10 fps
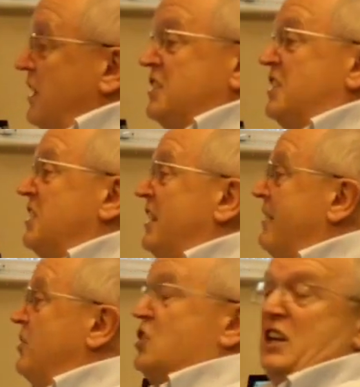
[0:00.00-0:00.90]
this is an
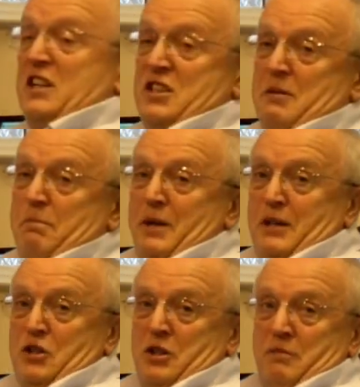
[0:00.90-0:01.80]
ever-changing
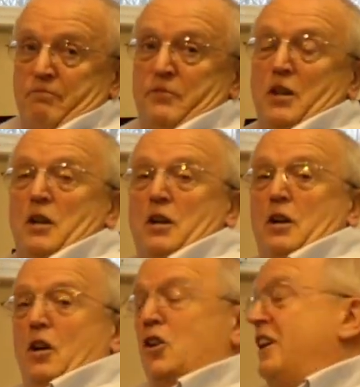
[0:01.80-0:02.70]
picture. On